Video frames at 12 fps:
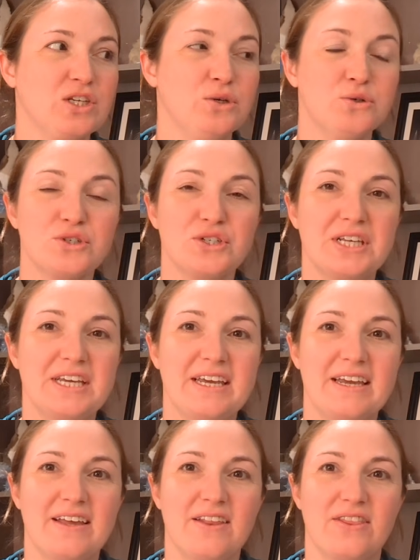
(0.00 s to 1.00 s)

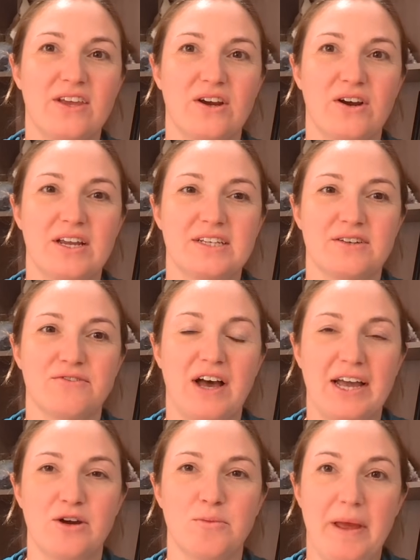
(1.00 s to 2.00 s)
Usually there is a
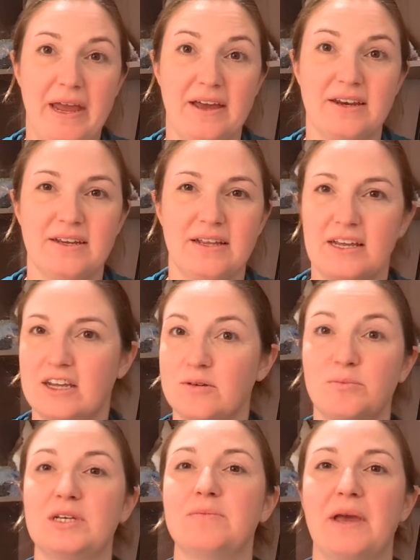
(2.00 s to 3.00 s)
fire ban, like a
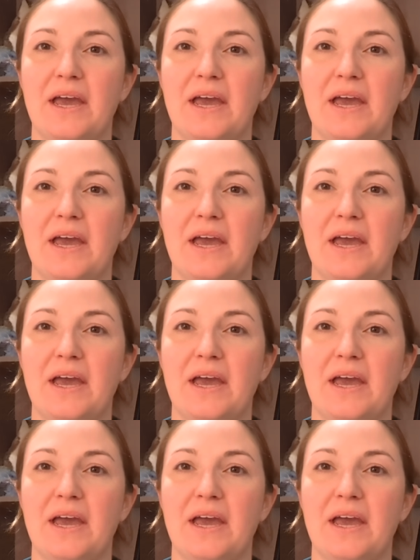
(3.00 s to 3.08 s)
complete